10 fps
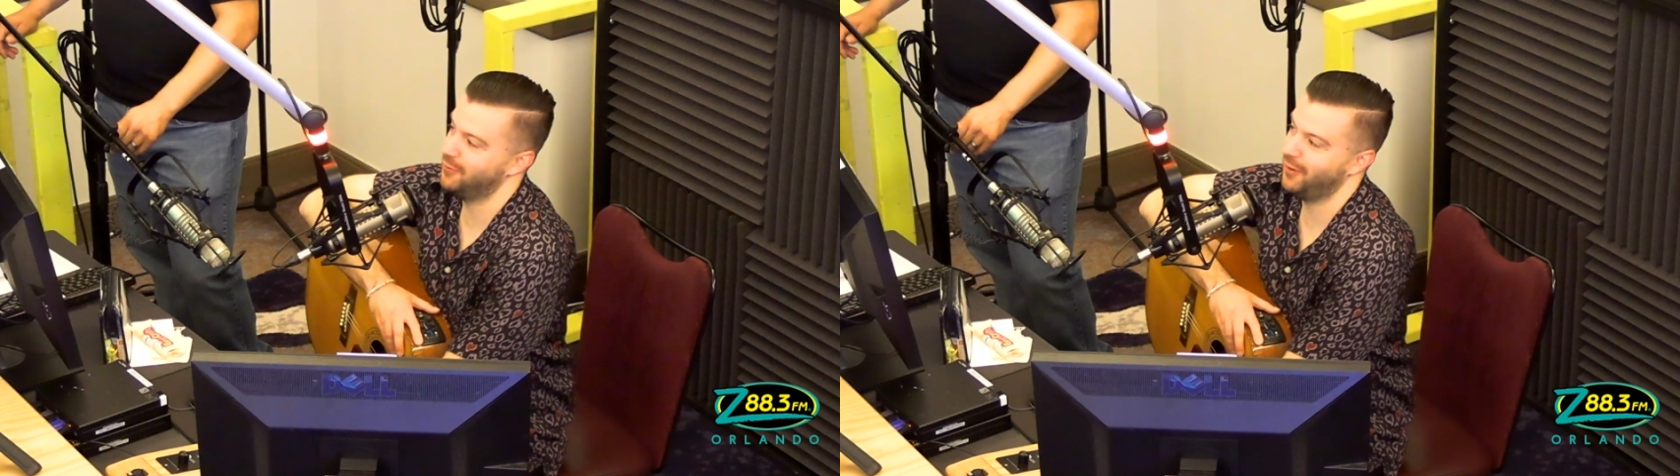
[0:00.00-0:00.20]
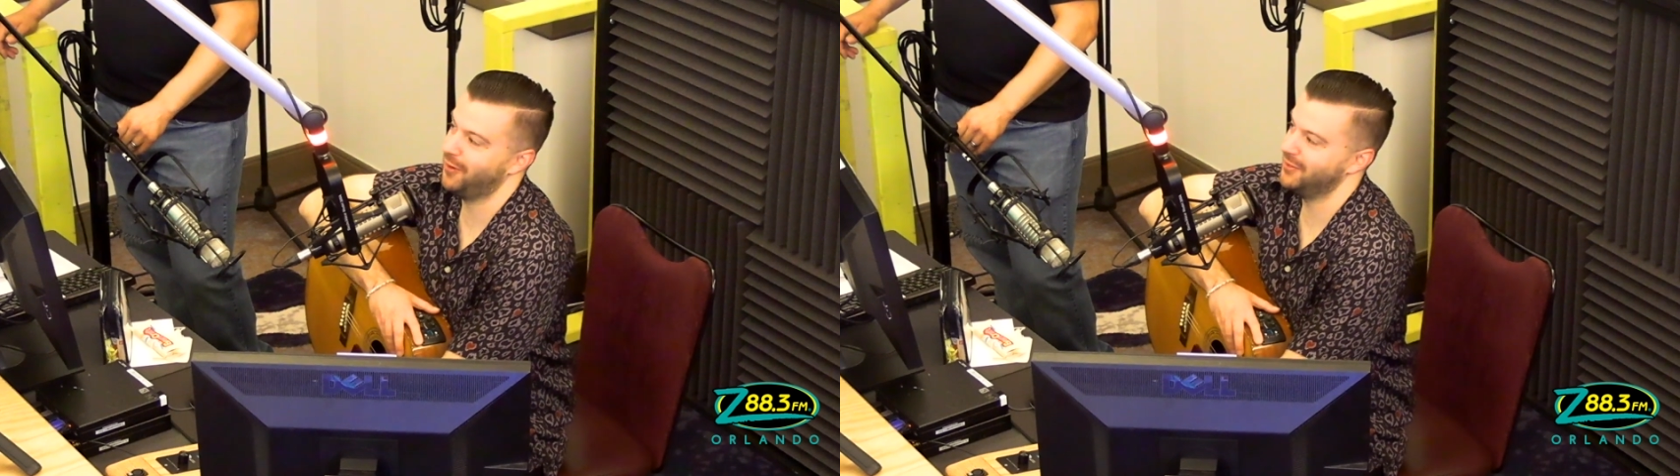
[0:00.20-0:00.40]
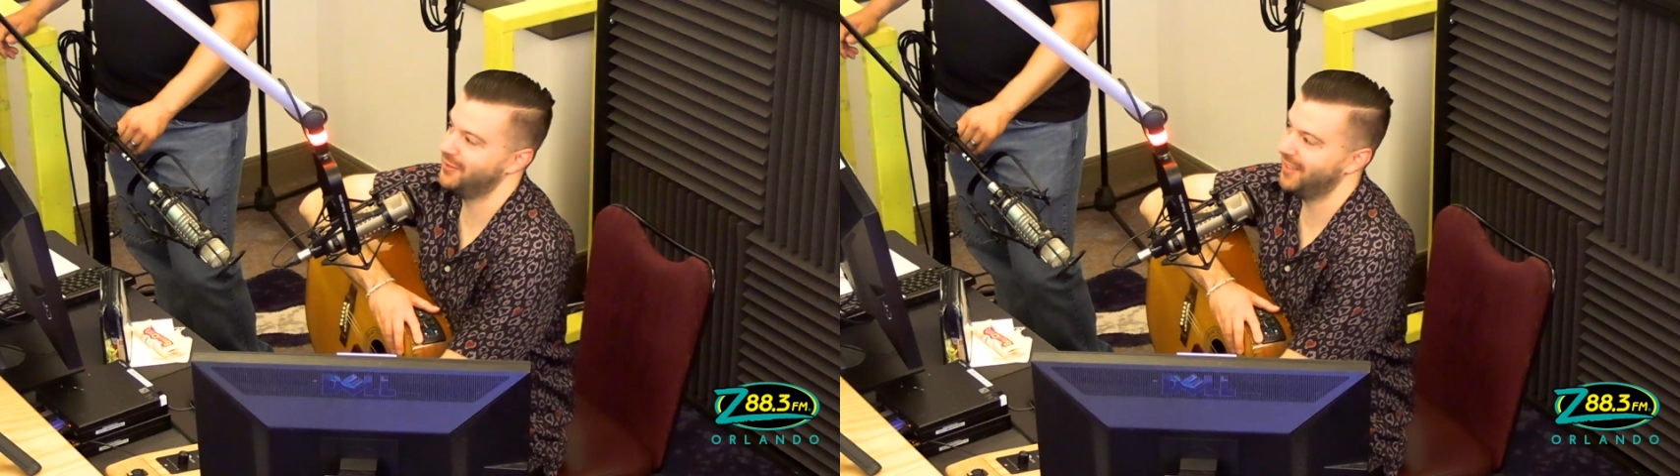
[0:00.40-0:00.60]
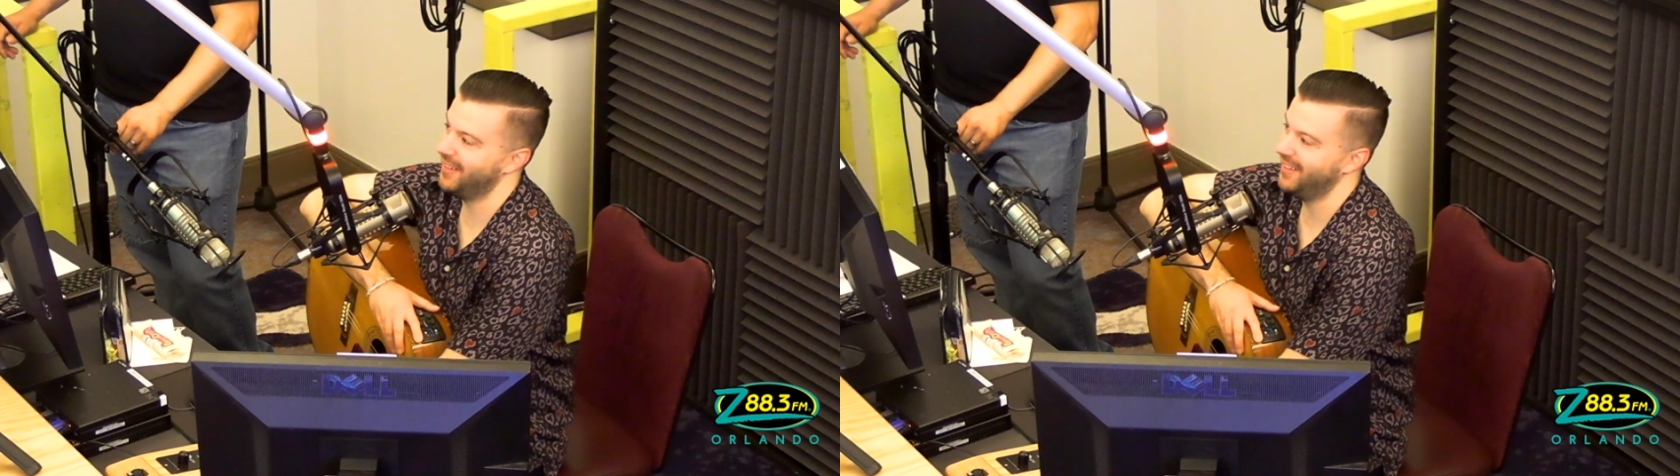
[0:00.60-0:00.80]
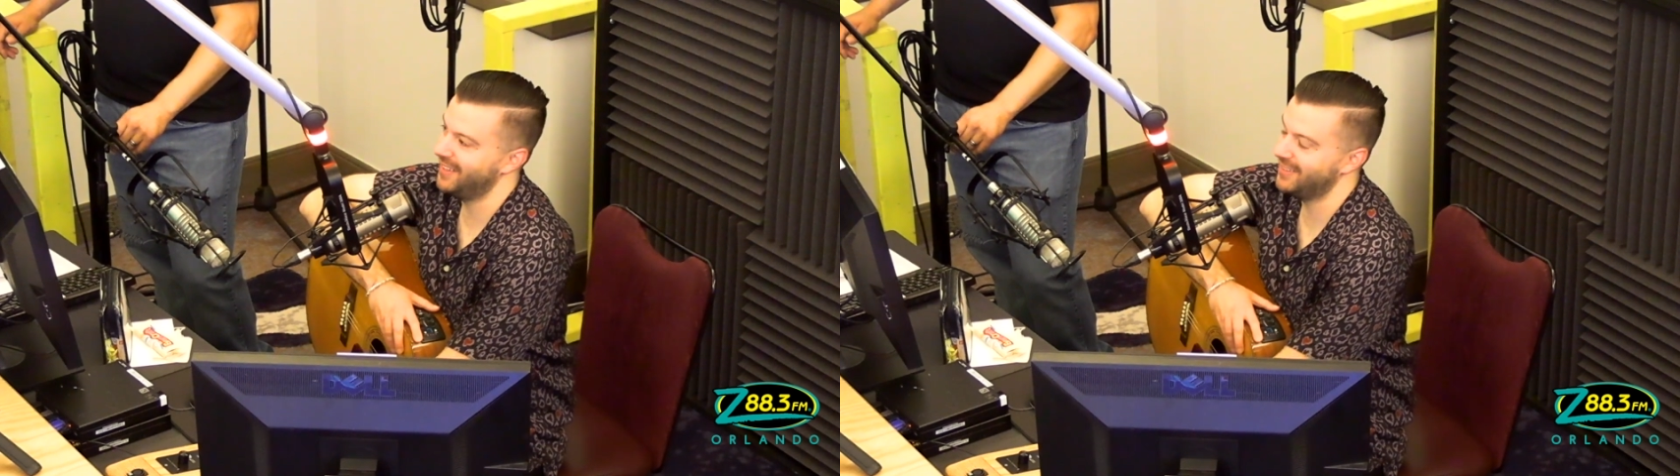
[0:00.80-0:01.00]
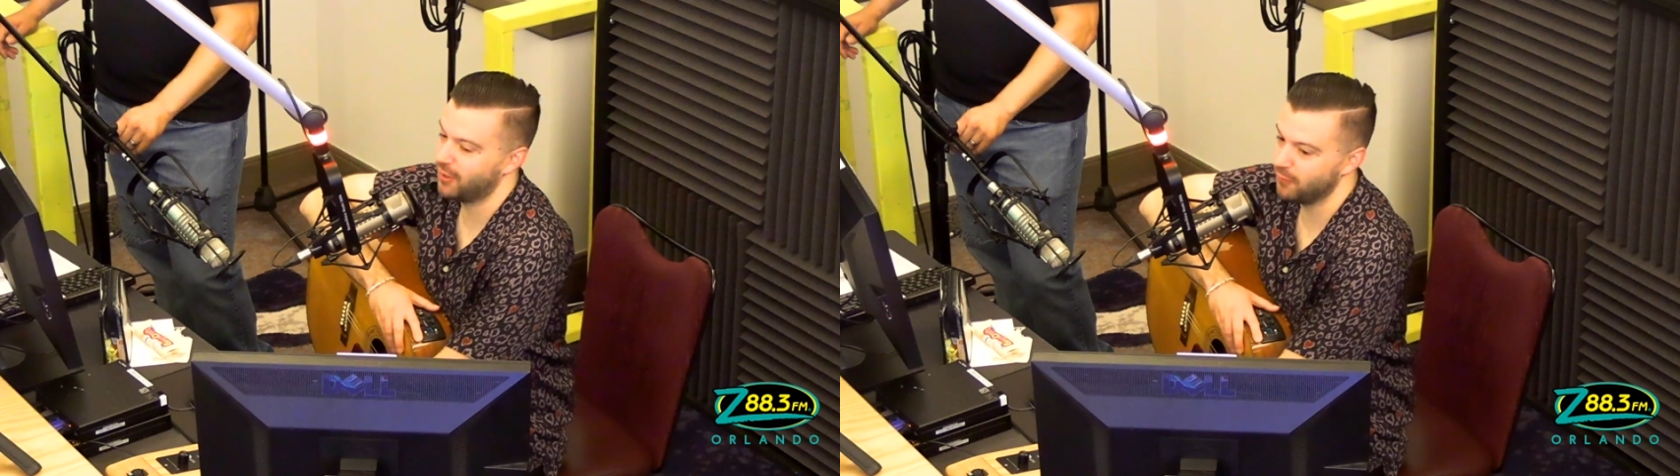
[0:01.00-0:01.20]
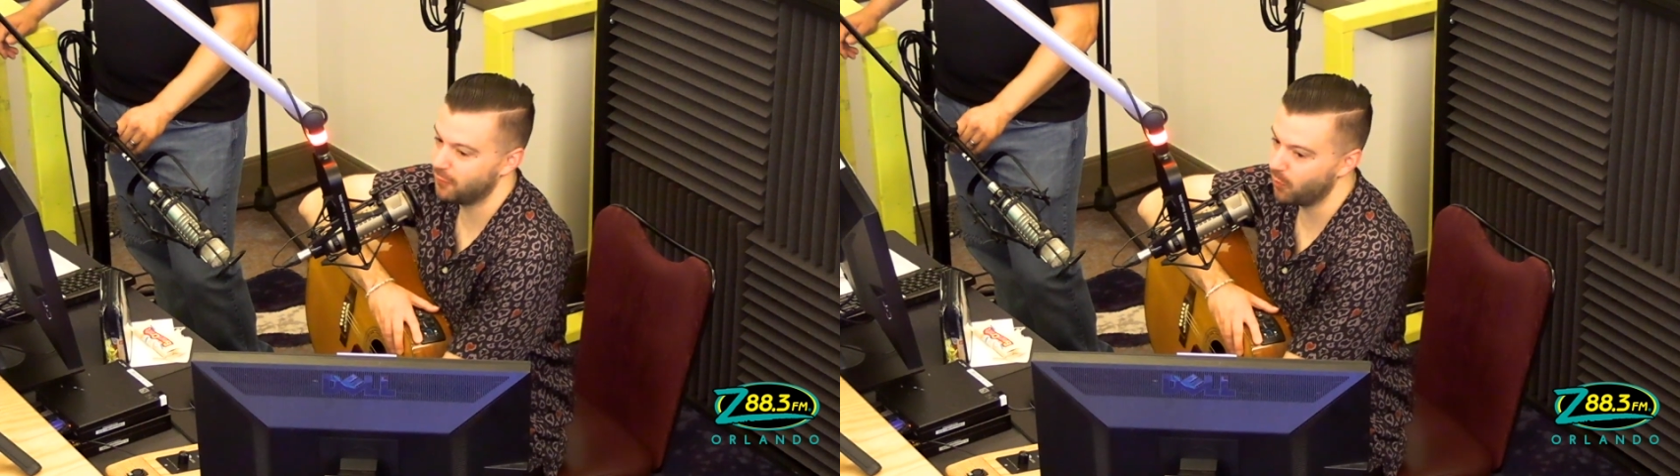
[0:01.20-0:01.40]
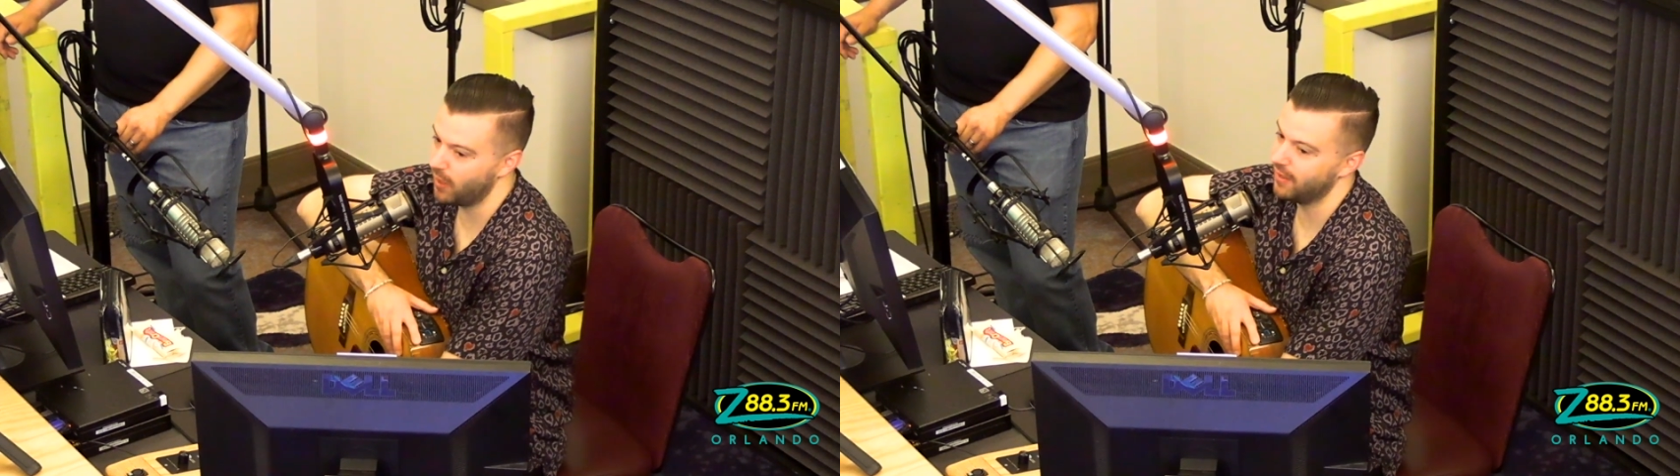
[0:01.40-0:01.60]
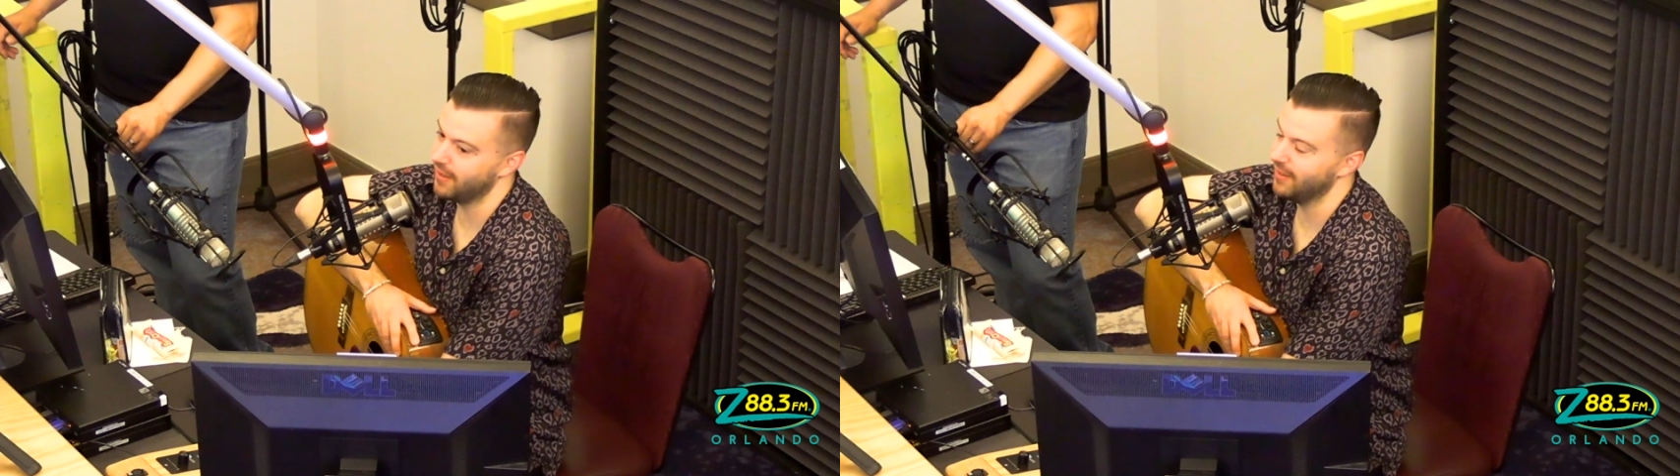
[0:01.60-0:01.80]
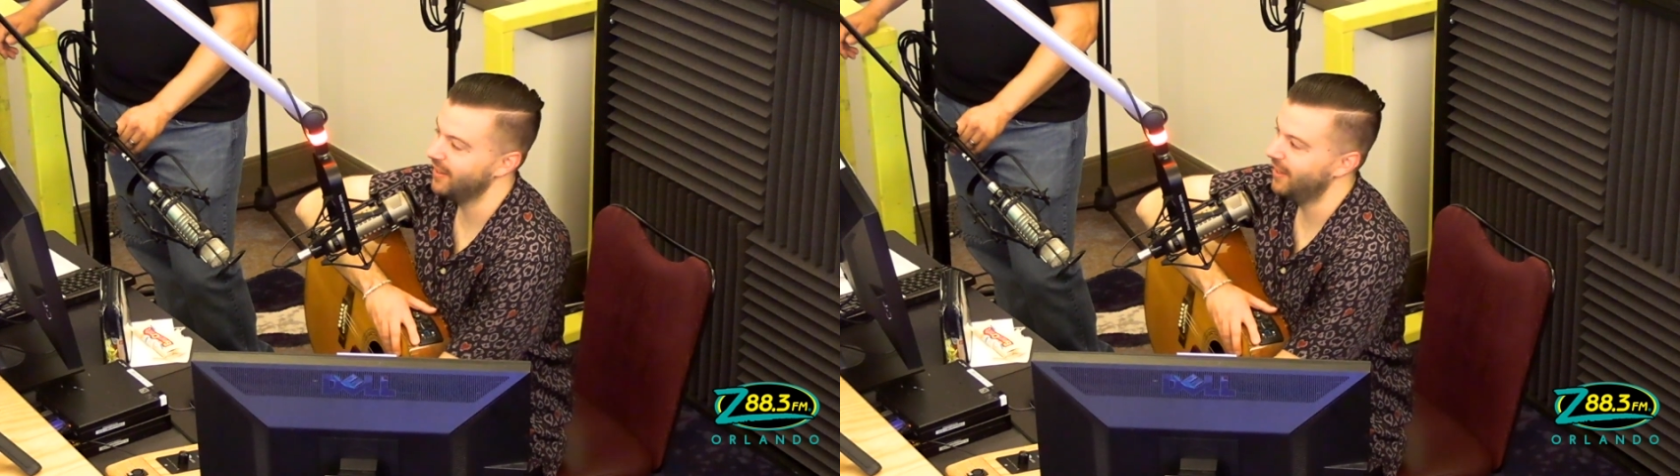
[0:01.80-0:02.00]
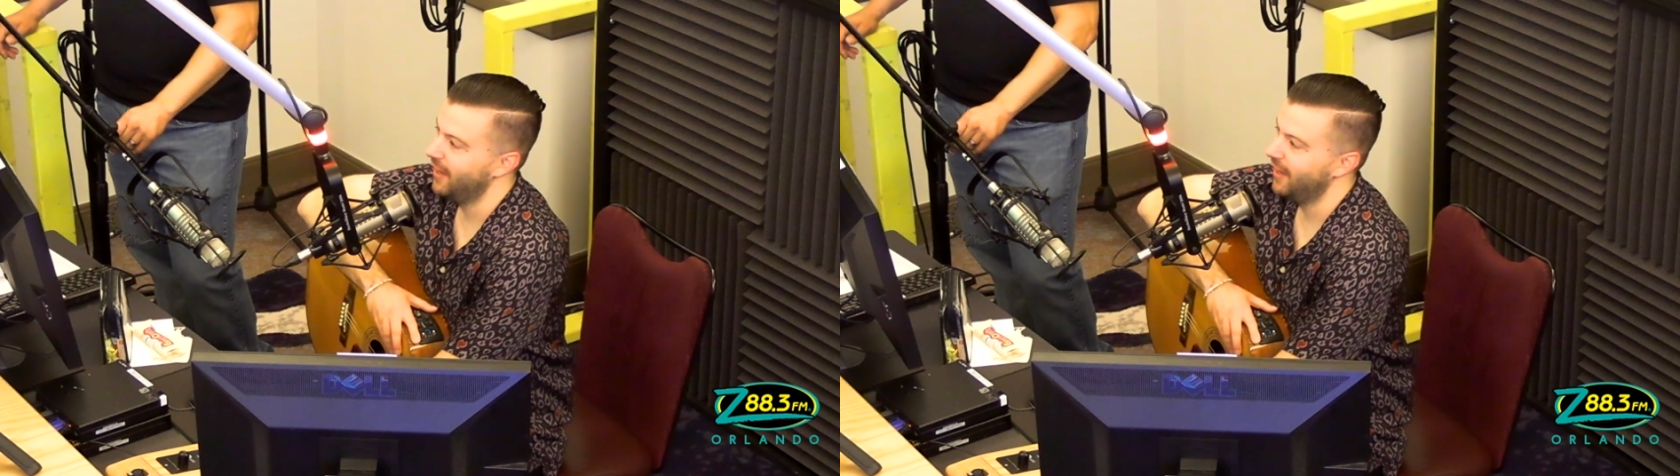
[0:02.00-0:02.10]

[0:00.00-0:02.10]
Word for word: father's day it's called vuela